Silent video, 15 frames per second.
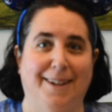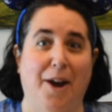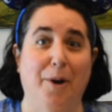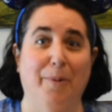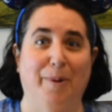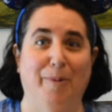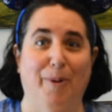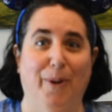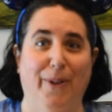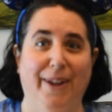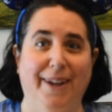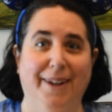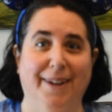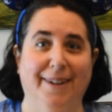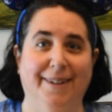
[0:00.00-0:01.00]
Are we
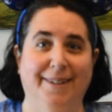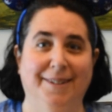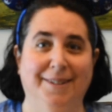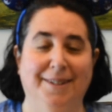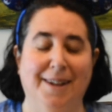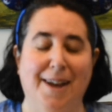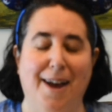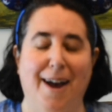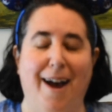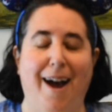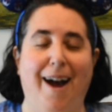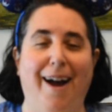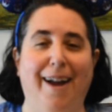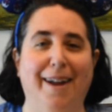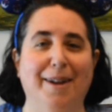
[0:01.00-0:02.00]
rolling?
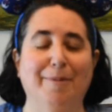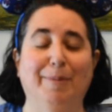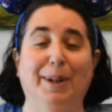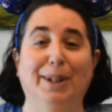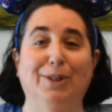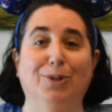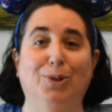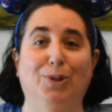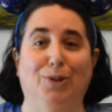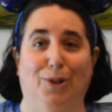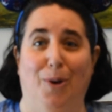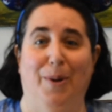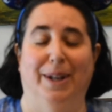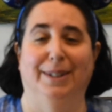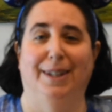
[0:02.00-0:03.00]
I am
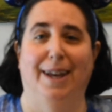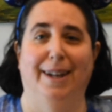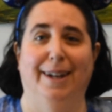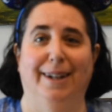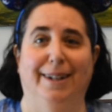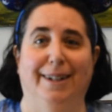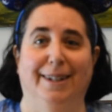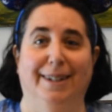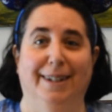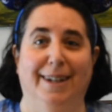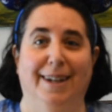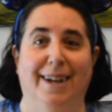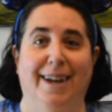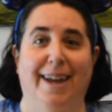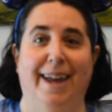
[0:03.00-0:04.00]
so excited
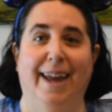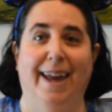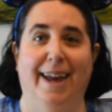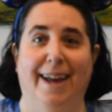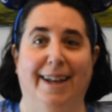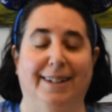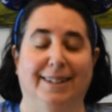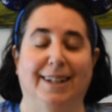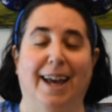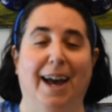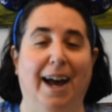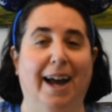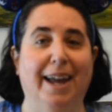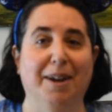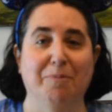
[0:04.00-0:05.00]
and
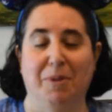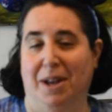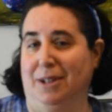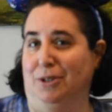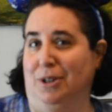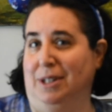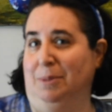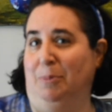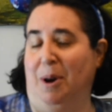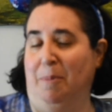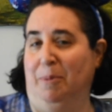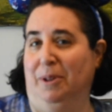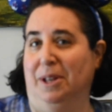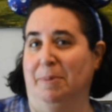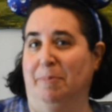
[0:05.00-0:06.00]
I am not dressed
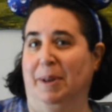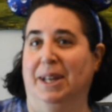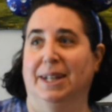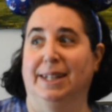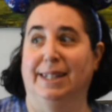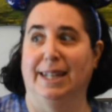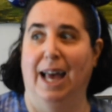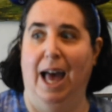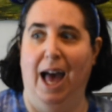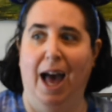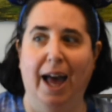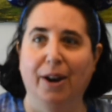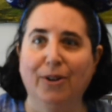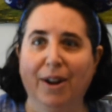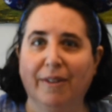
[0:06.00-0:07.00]
properly because
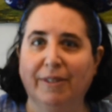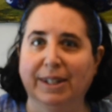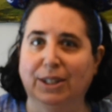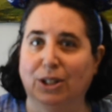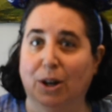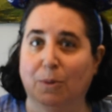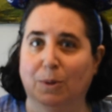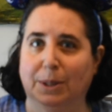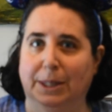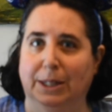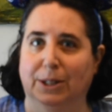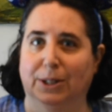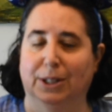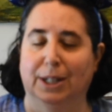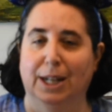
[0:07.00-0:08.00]
I don't have any Star Wars
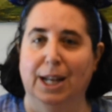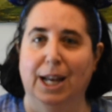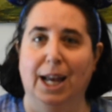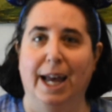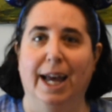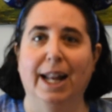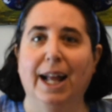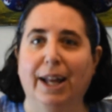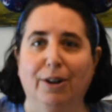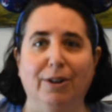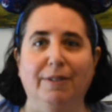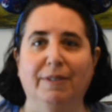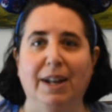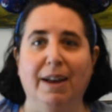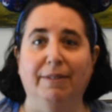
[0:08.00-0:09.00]
ears and I
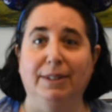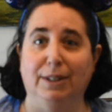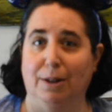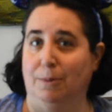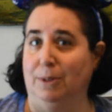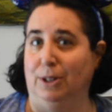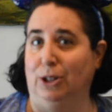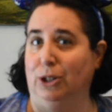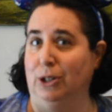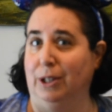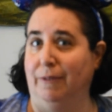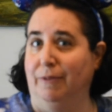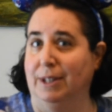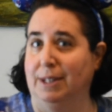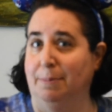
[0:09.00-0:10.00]
don't even have a Star Wars shirt
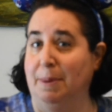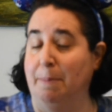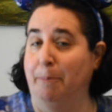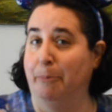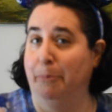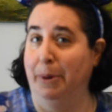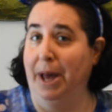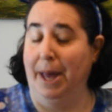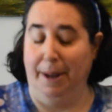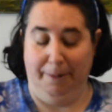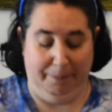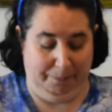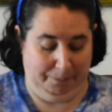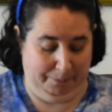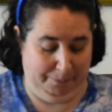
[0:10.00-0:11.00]
that fits me, but